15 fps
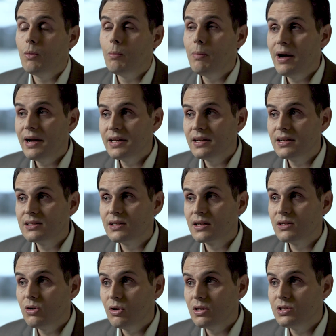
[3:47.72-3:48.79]
combining
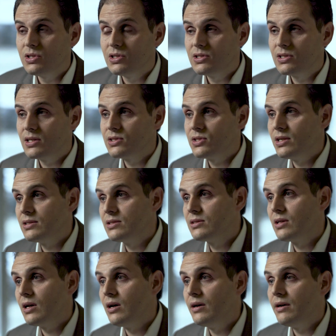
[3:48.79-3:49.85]
technologies such
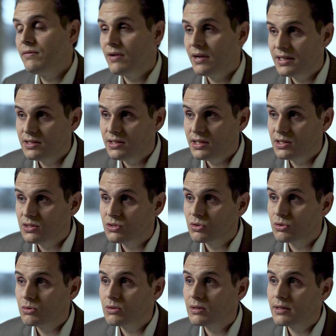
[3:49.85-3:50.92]
as RFID
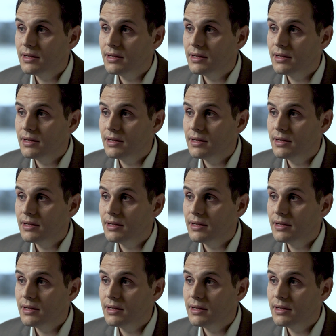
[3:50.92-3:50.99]
to